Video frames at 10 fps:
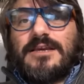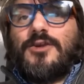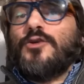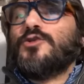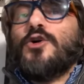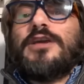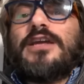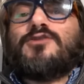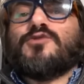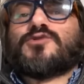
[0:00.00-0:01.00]
You don't
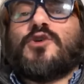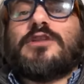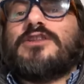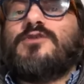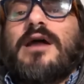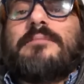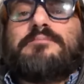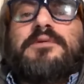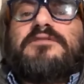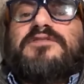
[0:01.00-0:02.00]
need to show that you are a
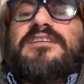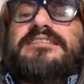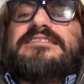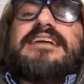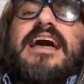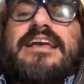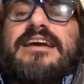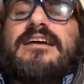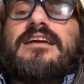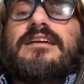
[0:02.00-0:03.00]
perfect
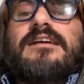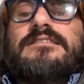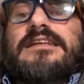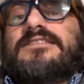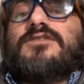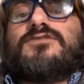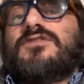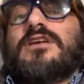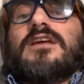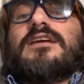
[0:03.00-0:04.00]
designer that
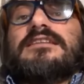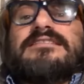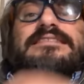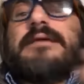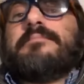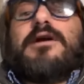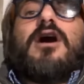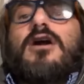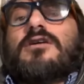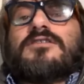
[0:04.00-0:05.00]
uses the same
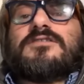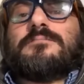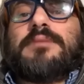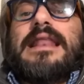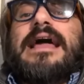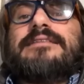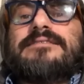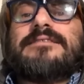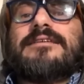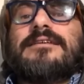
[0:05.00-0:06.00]
colors palette
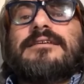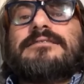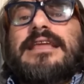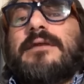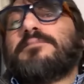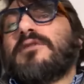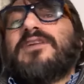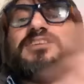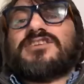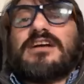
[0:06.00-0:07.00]
than
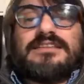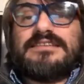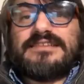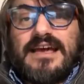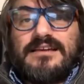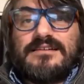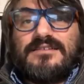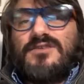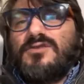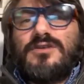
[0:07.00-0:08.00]
professional
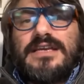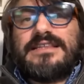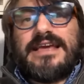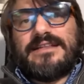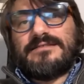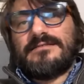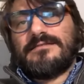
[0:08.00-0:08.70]
designers. You don't need that.